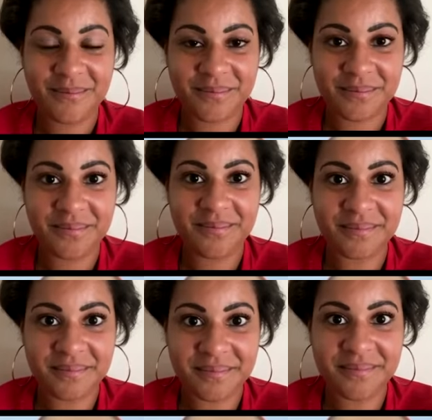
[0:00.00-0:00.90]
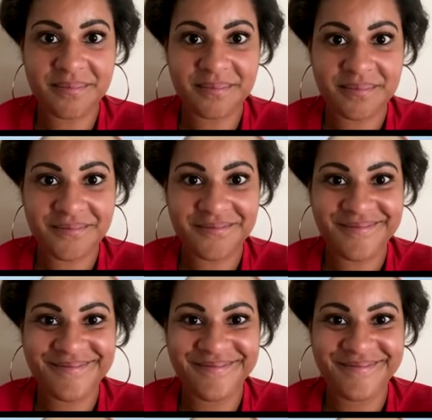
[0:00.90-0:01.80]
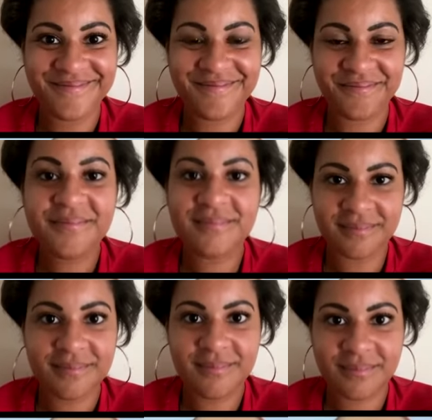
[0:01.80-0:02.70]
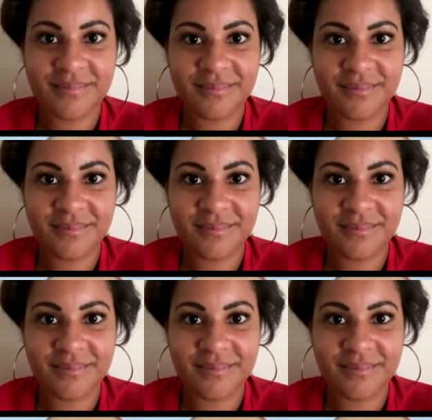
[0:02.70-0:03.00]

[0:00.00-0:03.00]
(not speaking)